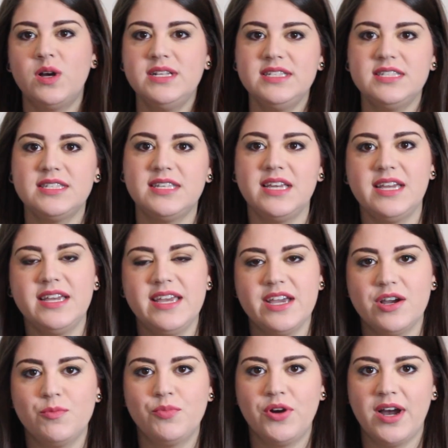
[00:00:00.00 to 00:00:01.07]
one
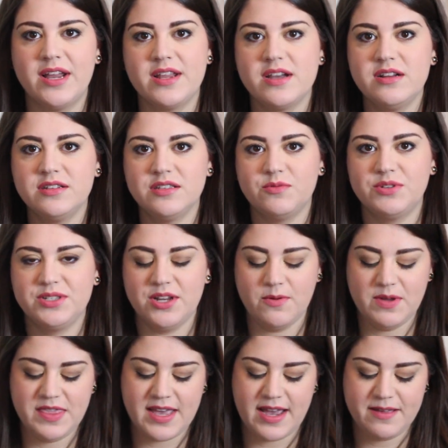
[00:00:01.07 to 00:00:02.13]
skincare product, so we'll
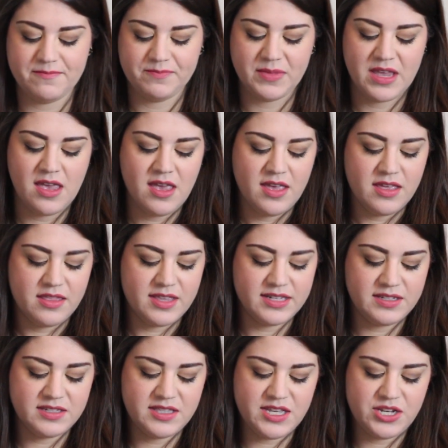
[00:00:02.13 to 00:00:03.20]
start with that. This is